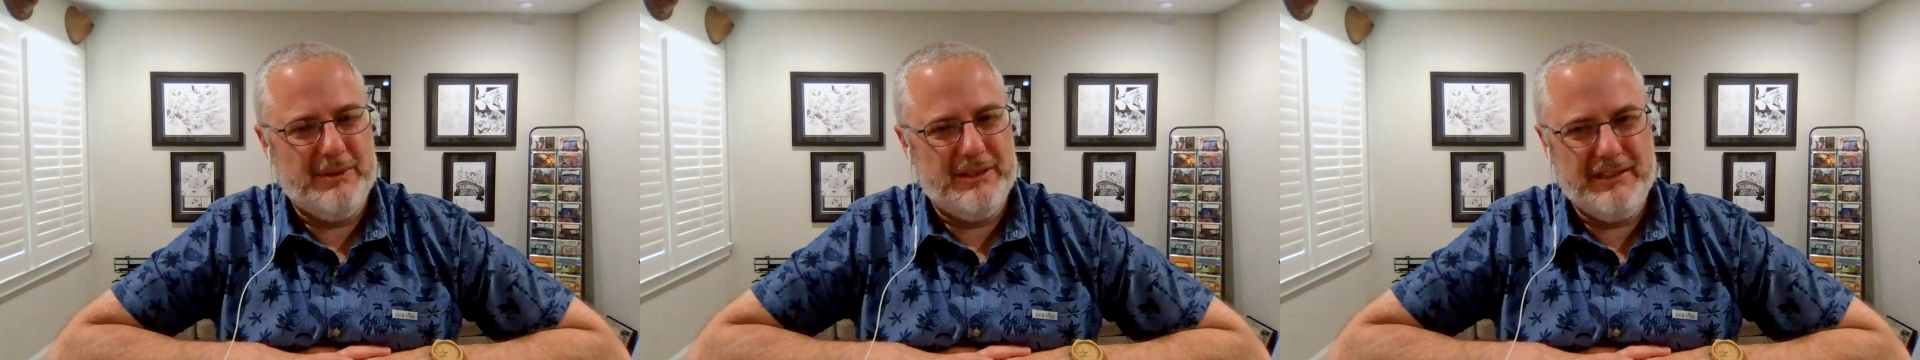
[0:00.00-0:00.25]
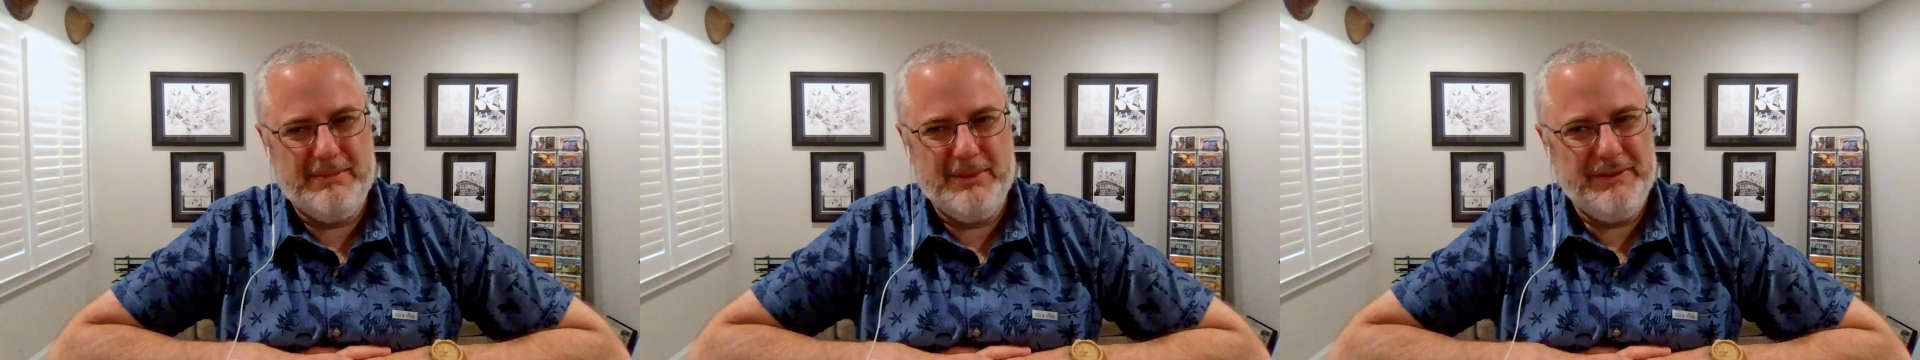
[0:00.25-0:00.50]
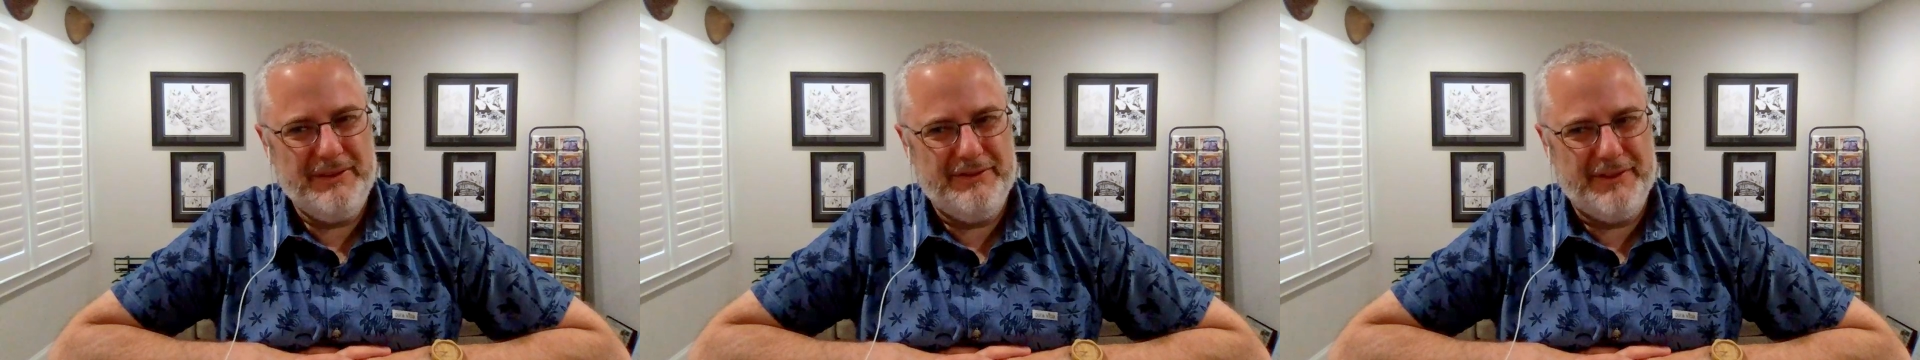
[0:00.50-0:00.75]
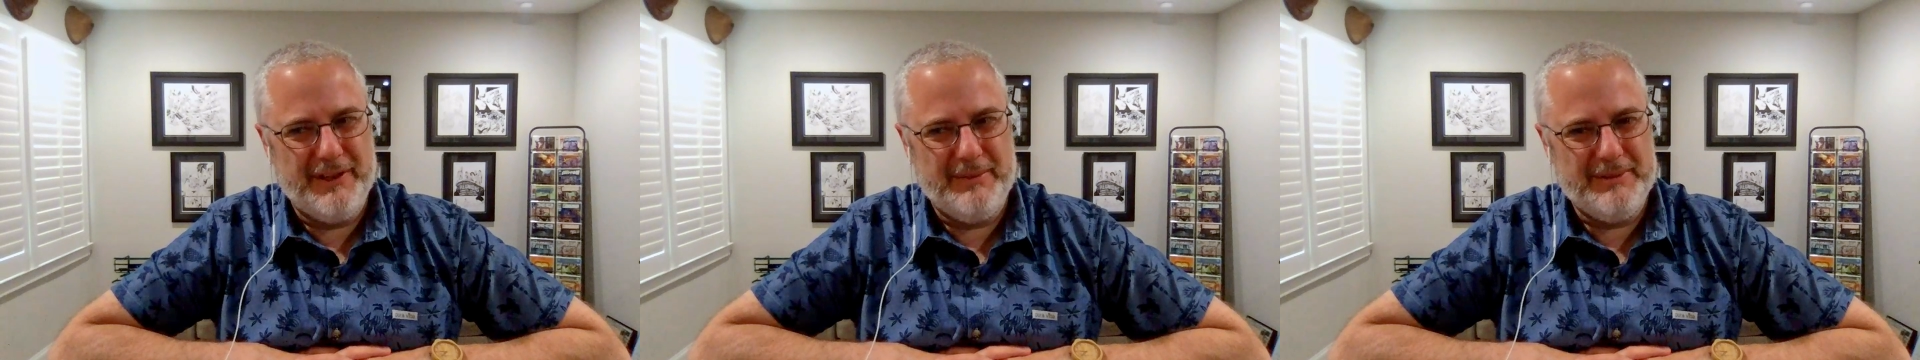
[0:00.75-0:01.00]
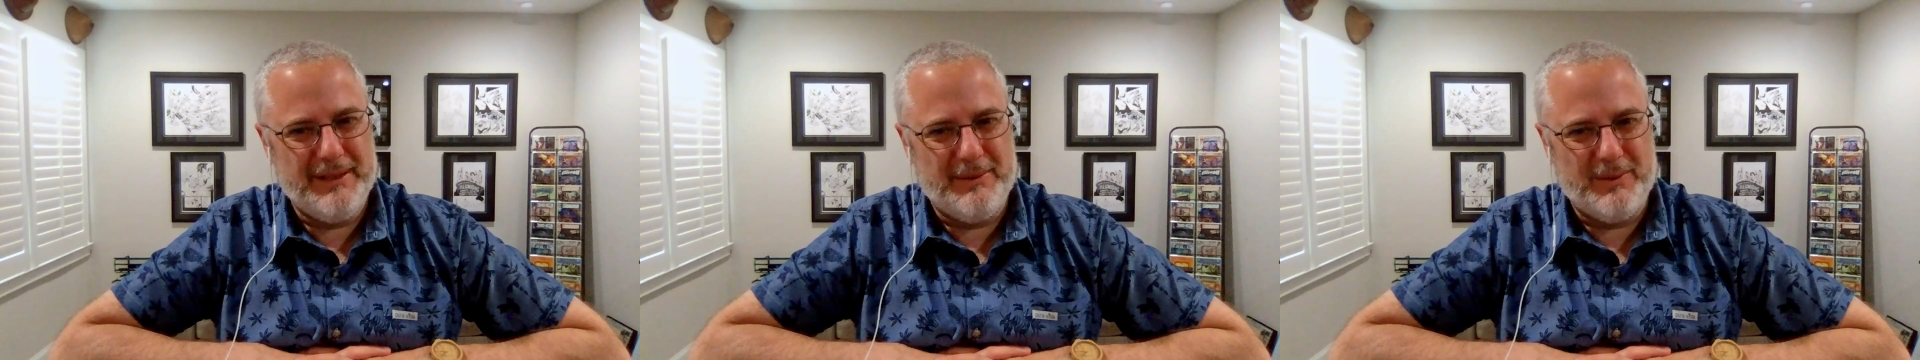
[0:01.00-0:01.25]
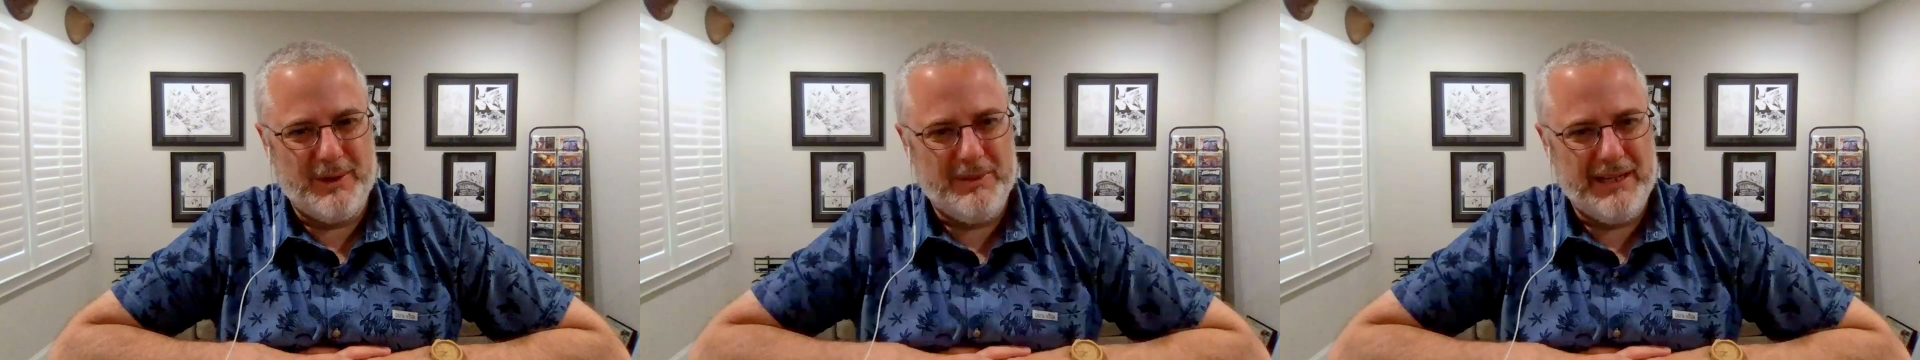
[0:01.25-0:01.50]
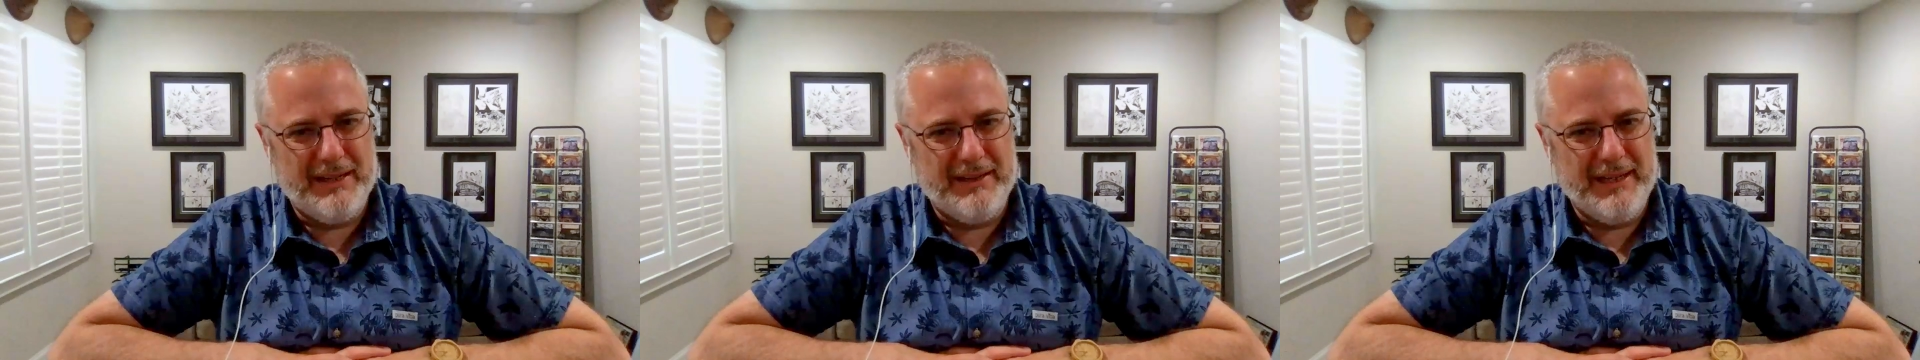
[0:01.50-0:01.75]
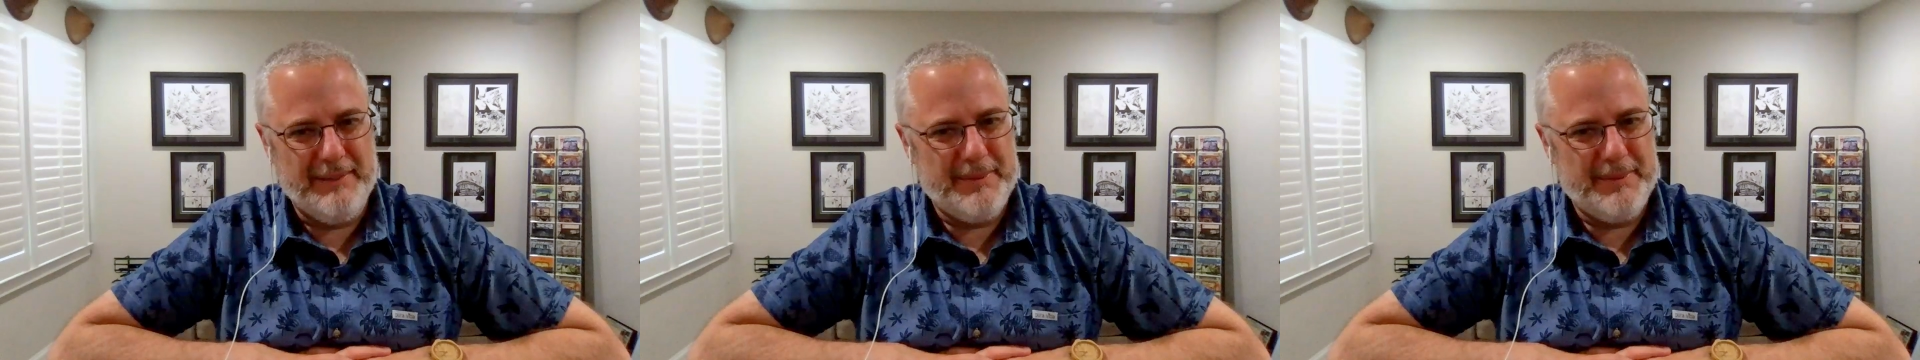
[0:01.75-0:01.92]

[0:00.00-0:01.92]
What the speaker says: was this movie filmed in a world without light